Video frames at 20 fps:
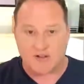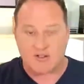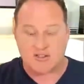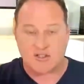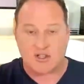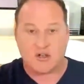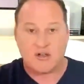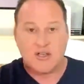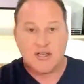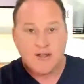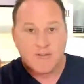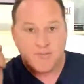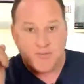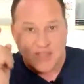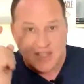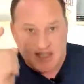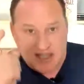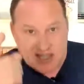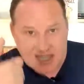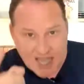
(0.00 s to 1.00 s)
So
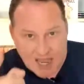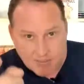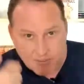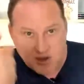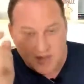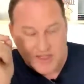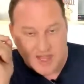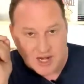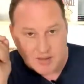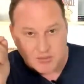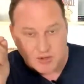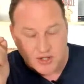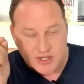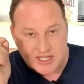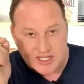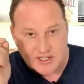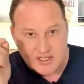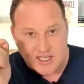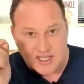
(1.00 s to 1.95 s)
the camera that I'm looking